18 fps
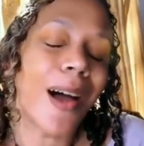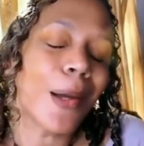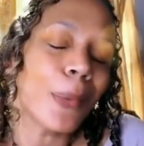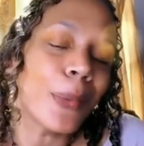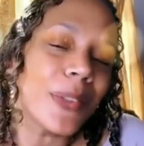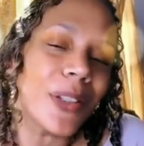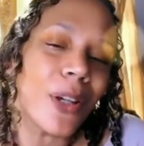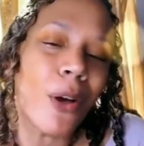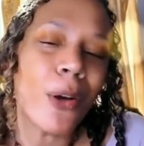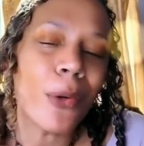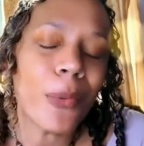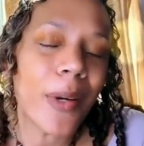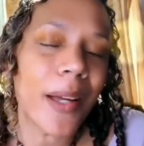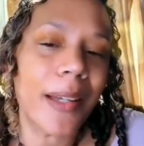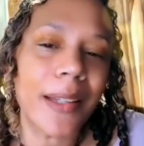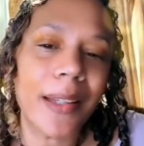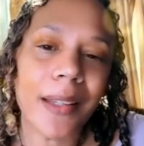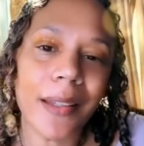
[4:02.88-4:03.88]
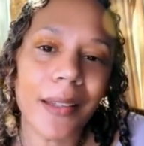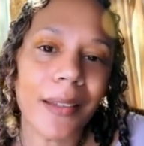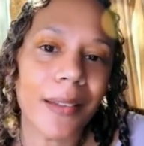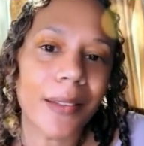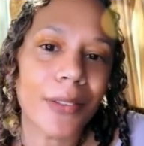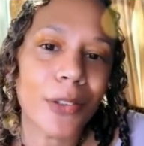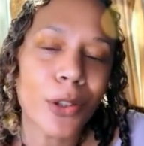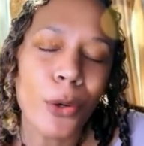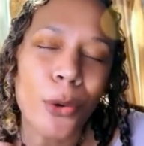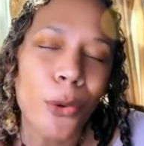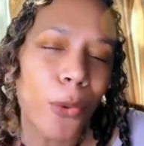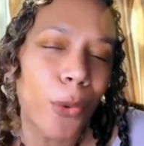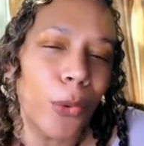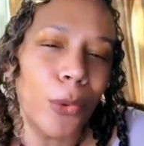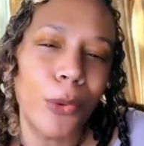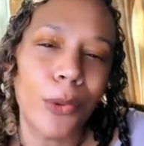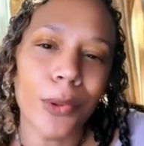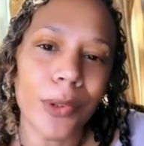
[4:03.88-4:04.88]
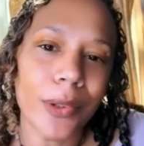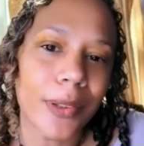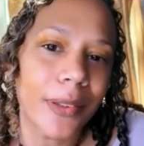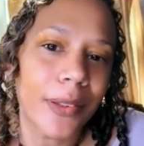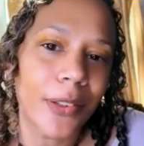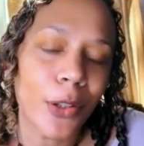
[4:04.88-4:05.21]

I was already told,